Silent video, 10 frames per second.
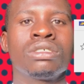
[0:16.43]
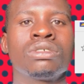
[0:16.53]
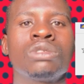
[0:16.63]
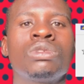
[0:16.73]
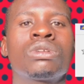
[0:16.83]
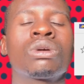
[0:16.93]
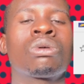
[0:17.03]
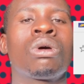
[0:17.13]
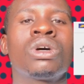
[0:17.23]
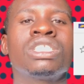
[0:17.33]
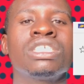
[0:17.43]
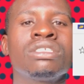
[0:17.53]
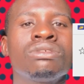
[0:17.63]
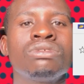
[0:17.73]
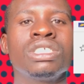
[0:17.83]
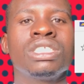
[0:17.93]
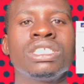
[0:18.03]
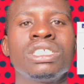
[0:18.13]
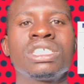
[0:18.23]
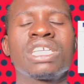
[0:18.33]
We'll be recording
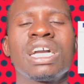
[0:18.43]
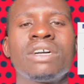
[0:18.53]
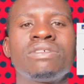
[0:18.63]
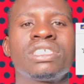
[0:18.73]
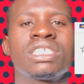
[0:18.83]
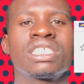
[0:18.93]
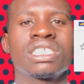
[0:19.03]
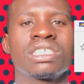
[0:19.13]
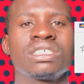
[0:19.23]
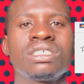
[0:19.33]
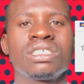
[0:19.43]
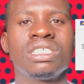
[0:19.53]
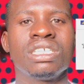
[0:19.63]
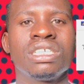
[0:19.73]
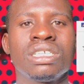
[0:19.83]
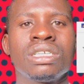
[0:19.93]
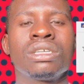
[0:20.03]
winnings every single day